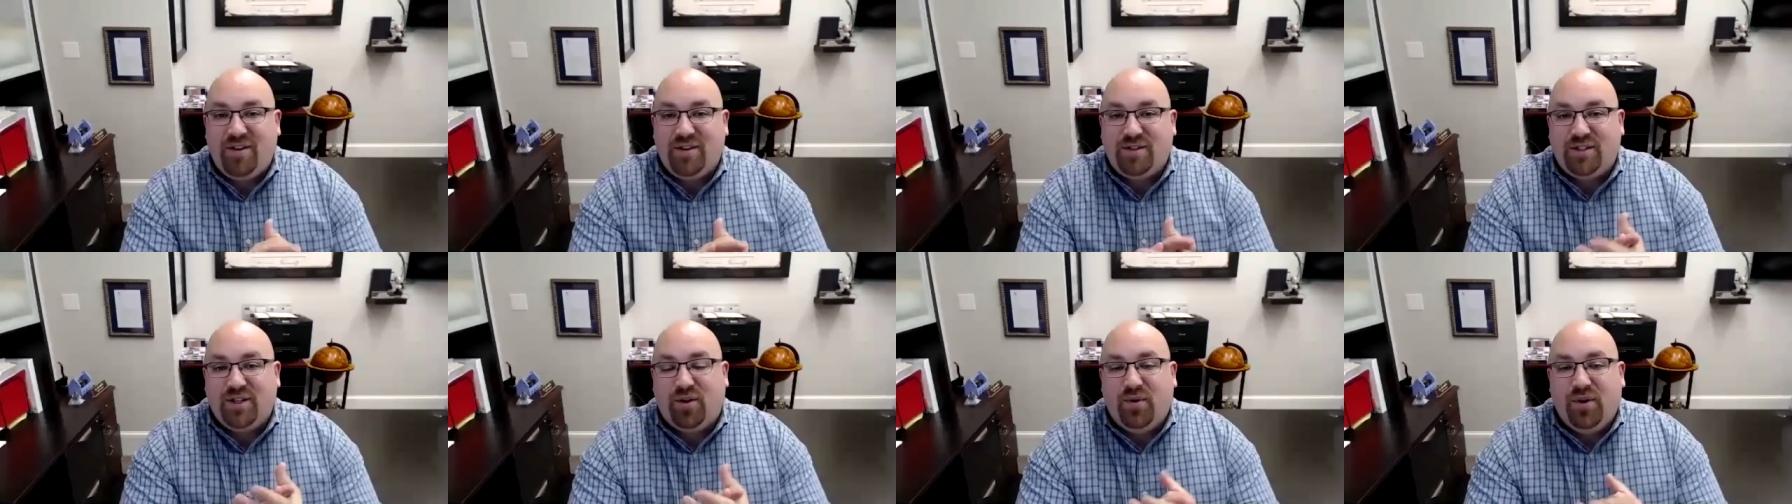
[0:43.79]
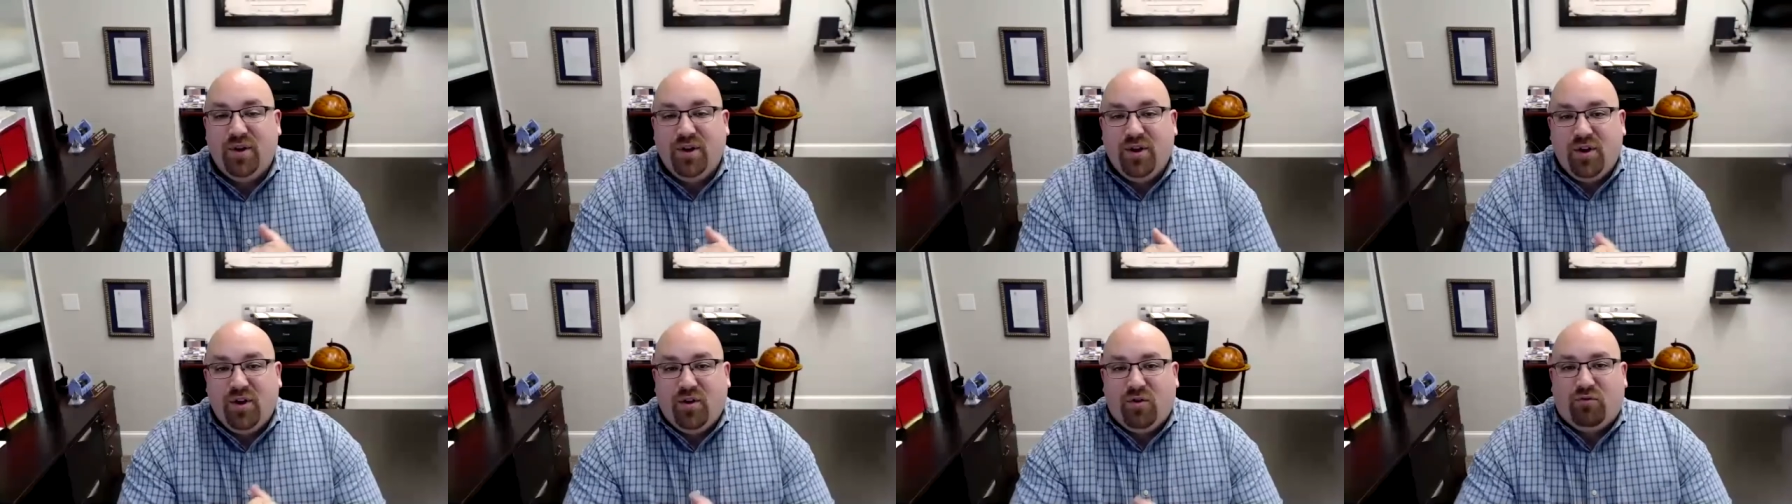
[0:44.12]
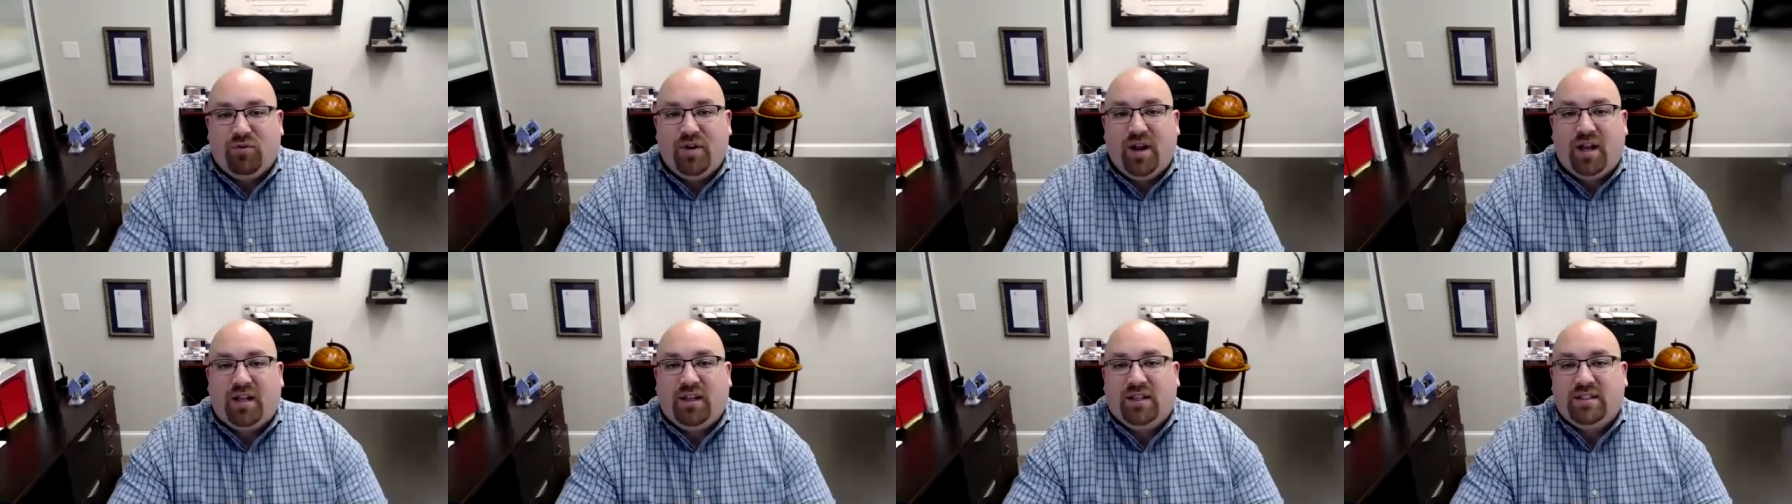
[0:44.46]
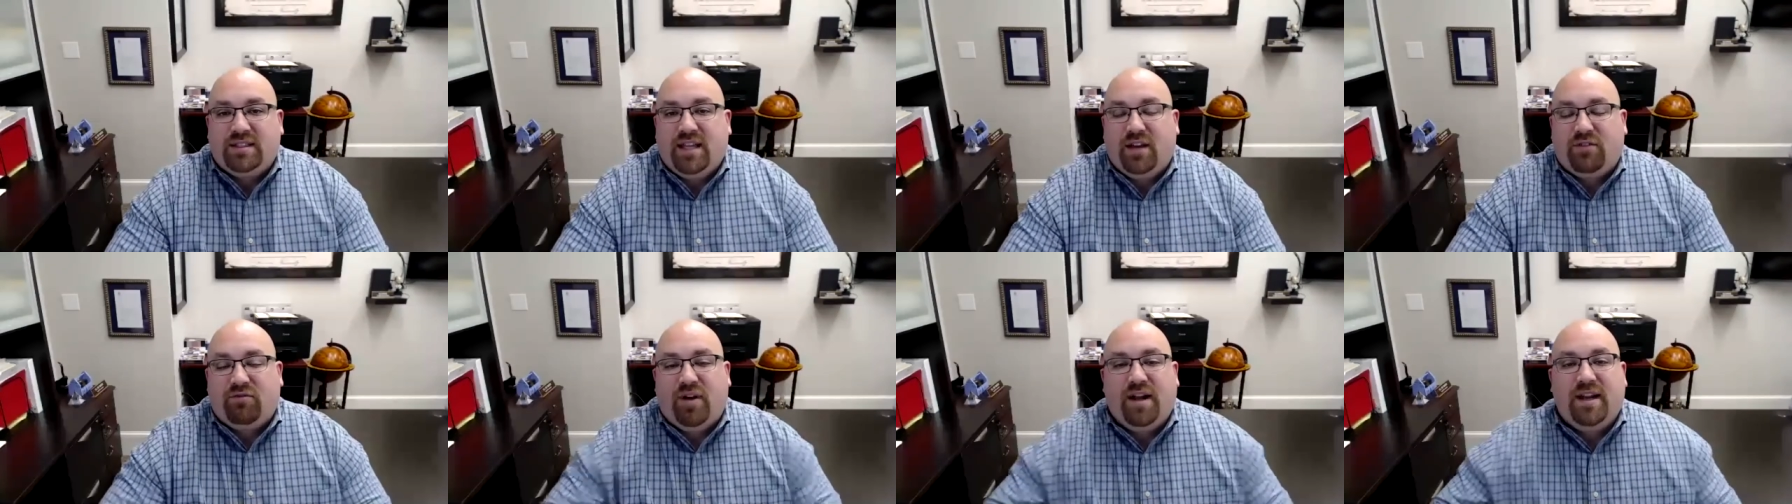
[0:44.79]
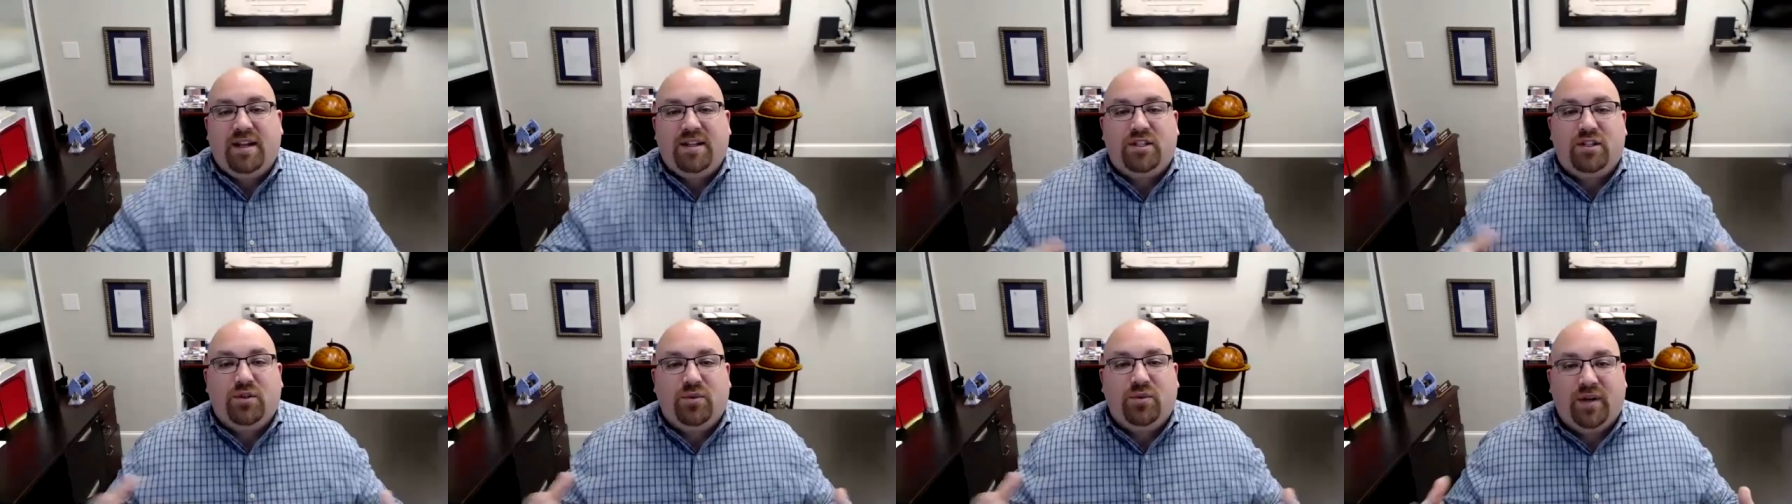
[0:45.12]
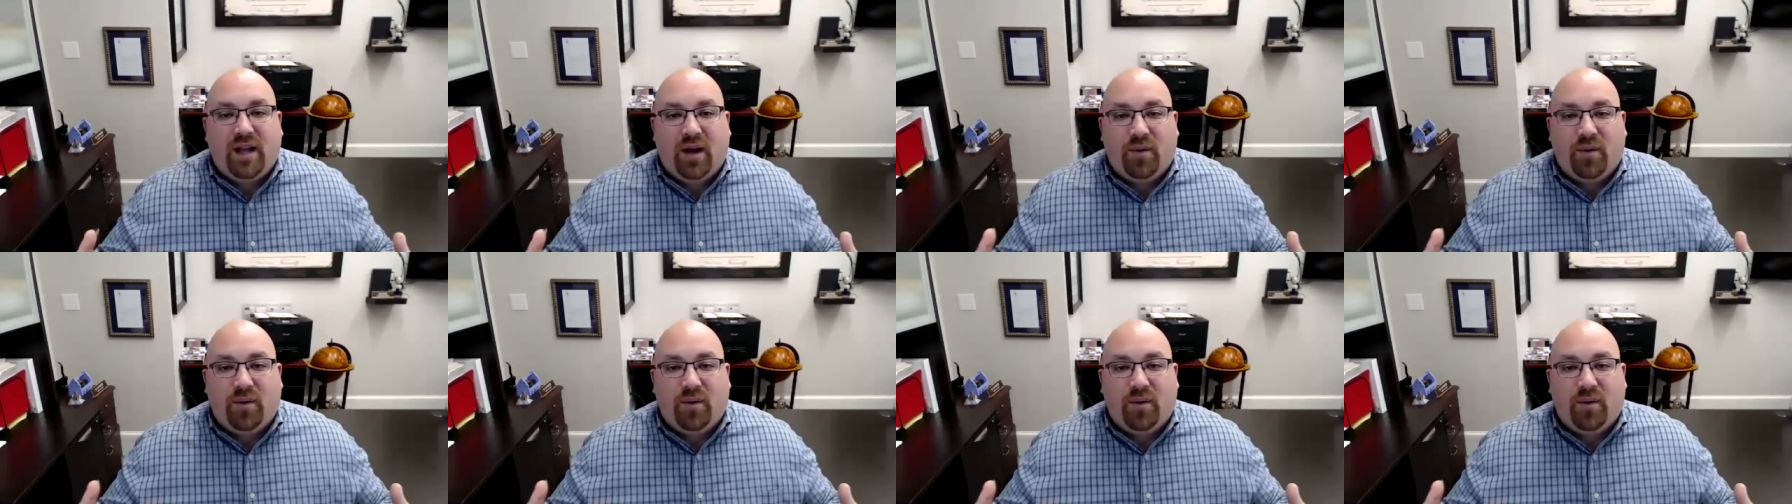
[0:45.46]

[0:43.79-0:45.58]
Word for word: So, Rick, let's get right into it.